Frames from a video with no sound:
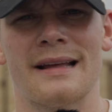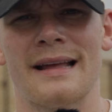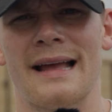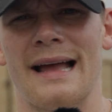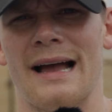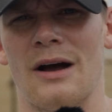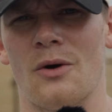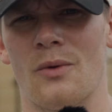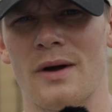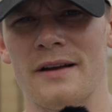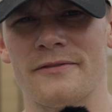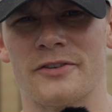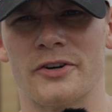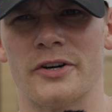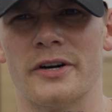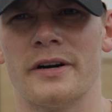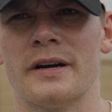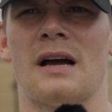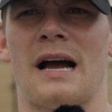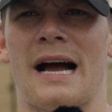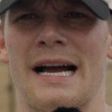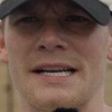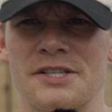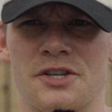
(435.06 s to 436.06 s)
However,
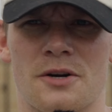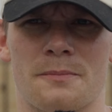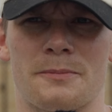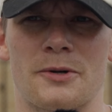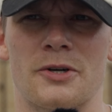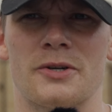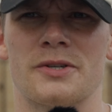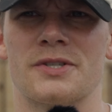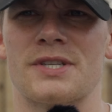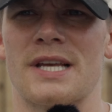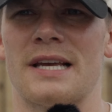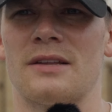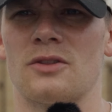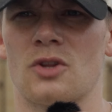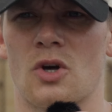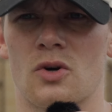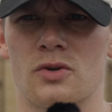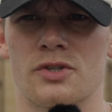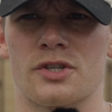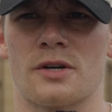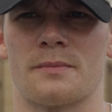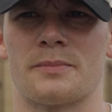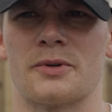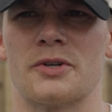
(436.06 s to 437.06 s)
high jumpers and
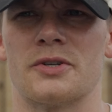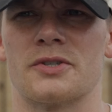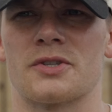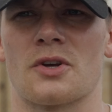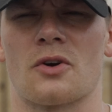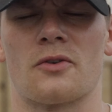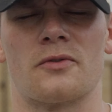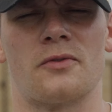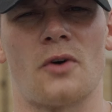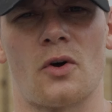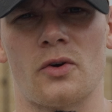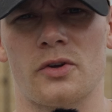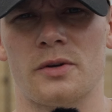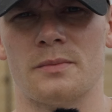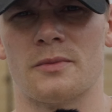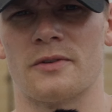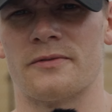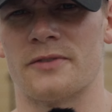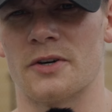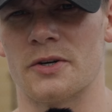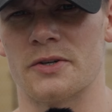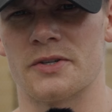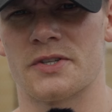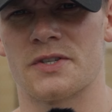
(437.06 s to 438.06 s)
long jumpers are volume
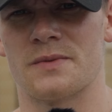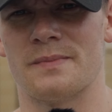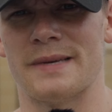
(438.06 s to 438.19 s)
averse,